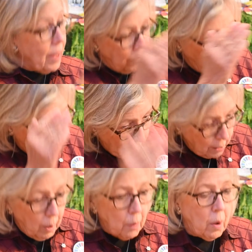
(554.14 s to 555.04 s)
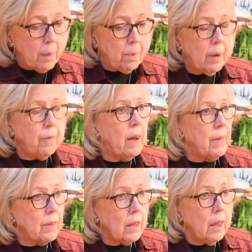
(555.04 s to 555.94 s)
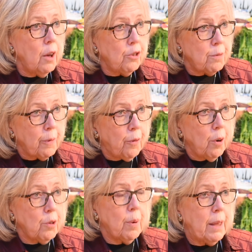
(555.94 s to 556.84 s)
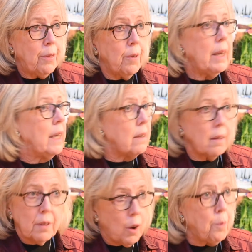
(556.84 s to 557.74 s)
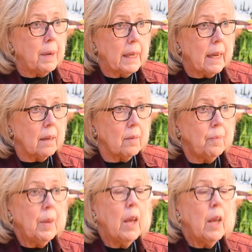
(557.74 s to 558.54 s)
Then the window on 1.5 is closed before 2030, and it doesn't open again.